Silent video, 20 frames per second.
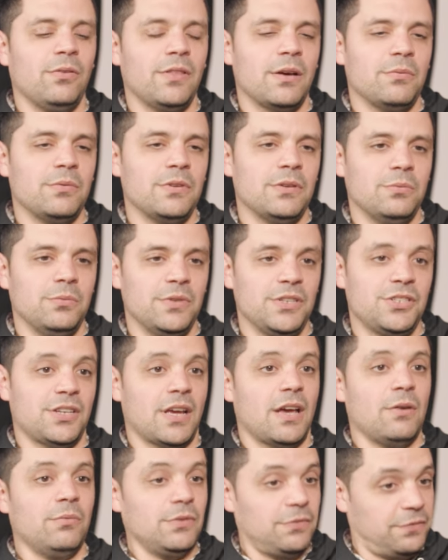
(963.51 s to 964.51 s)
that we we,
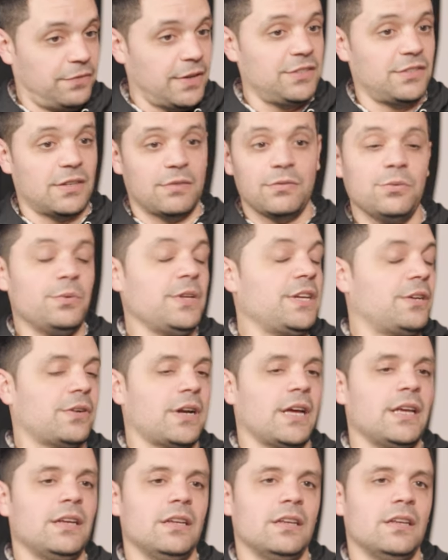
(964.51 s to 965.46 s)
chat, we face every week, right?